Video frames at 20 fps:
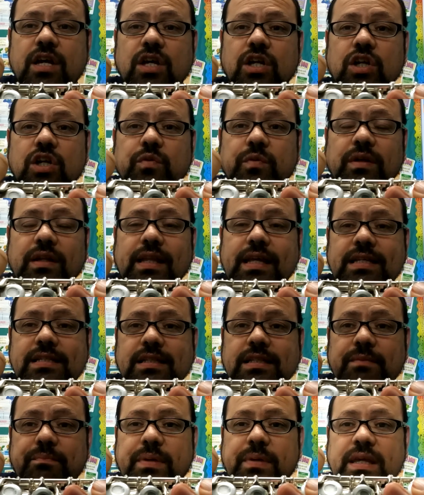you release
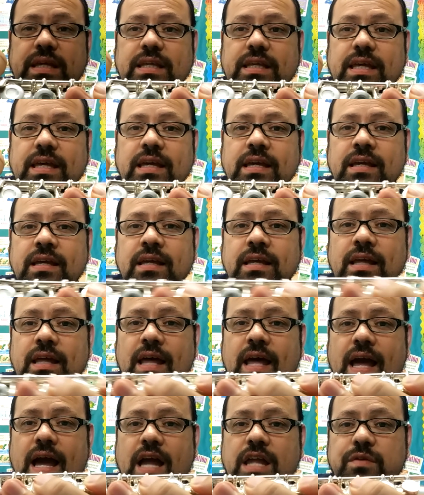the pinky
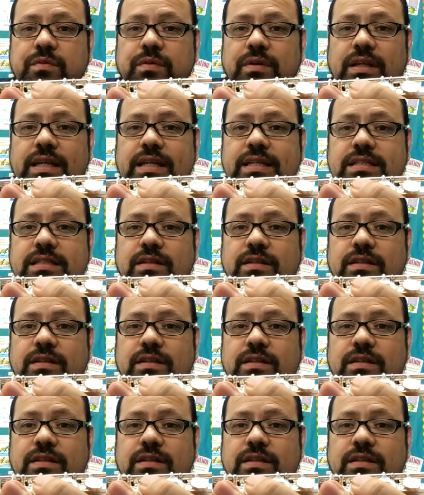and you release